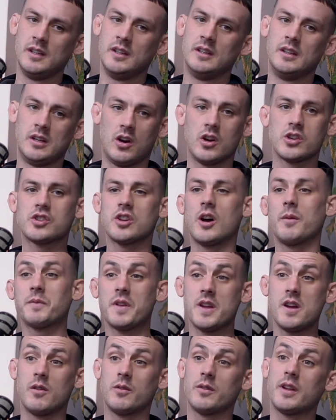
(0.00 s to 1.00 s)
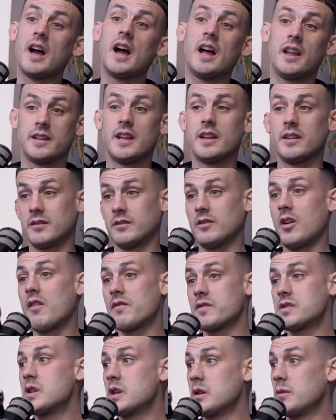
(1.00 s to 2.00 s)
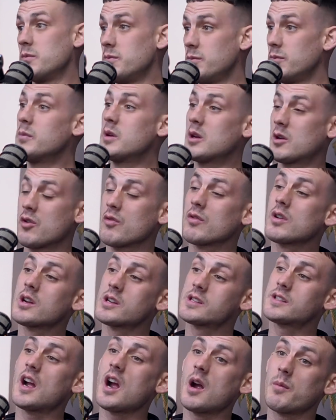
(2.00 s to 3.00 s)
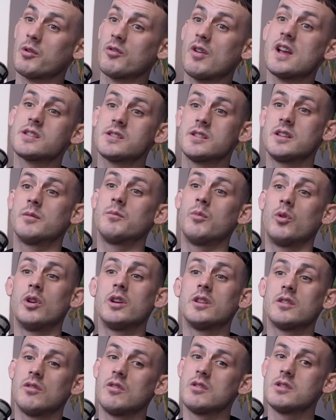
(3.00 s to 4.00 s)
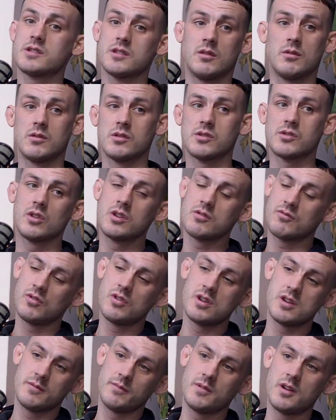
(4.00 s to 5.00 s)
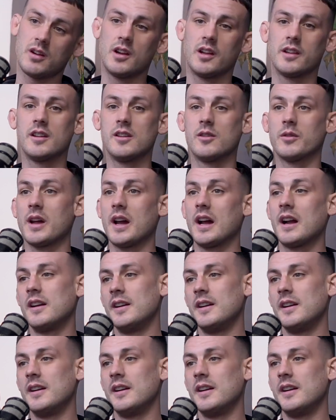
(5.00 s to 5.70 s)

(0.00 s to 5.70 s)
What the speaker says: I stopped doing that, and then obviously my career started progressing in Muay Thai, so I was like, right, I'm not going to do that.